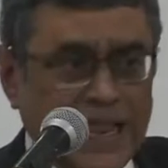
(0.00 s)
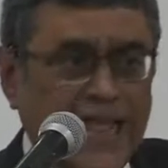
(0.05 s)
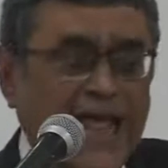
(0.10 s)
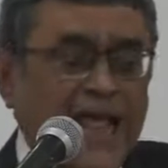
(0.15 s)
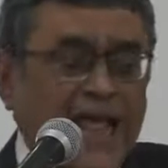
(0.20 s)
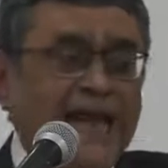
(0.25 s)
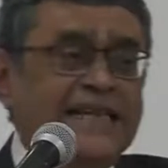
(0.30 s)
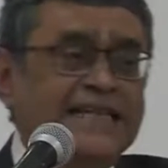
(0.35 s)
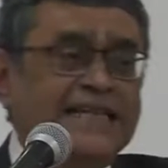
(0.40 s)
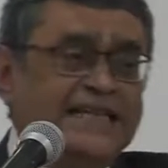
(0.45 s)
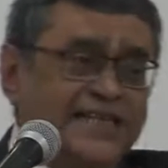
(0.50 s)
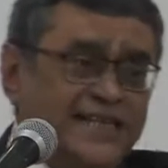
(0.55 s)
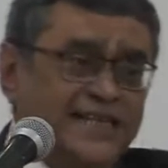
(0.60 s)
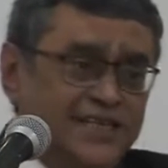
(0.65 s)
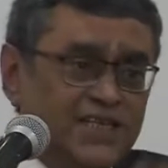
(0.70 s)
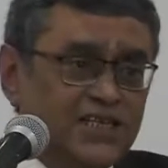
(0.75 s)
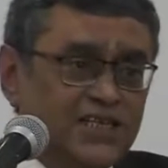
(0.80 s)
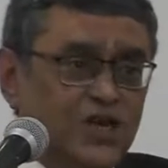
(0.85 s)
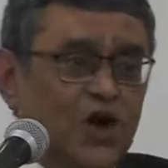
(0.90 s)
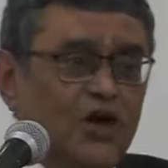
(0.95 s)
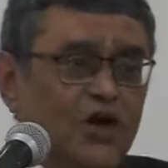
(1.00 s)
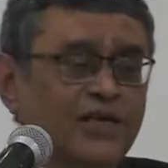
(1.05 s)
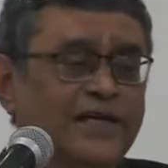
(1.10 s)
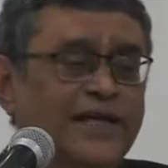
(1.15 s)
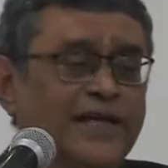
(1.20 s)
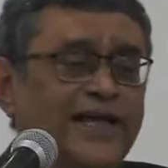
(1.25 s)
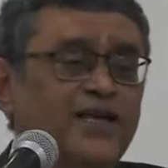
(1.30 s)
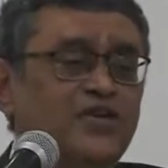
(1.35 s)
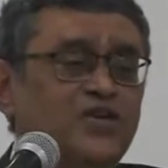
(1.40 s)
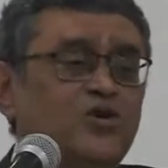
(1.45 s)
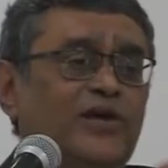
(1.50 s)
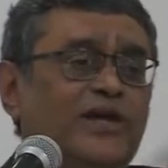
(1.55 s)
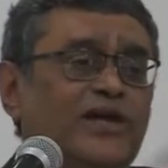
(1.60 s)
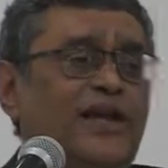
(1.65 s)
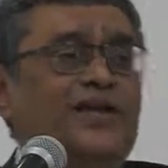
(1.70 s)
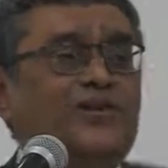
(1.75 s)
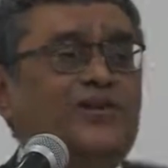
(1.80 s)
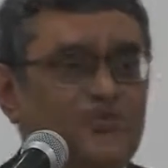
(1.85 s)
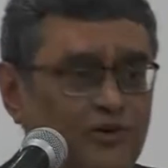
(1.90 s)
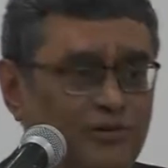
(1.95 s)
and this got linked to
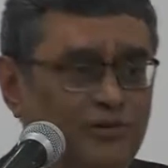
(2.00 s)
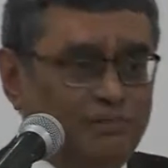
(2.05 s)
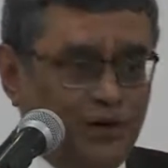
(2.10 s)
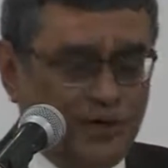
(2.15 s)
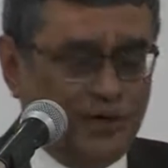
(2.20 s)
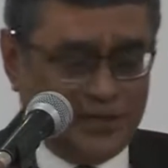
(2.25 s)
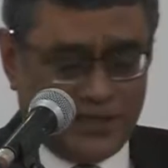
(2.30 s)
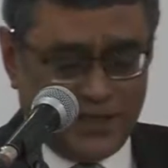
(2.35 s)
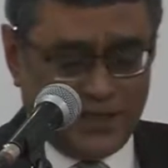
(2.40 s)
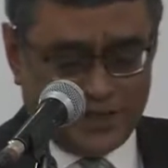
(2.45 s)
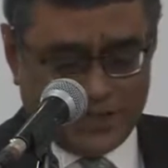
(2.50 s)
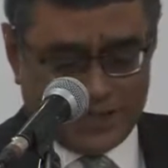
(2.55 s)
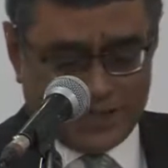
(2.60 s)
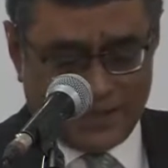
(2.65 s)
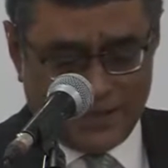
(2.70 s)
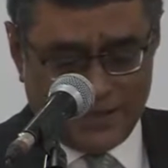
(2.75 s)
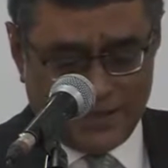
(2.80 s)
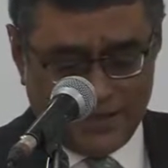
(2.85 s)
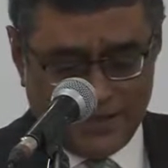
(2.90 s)
electoral politics.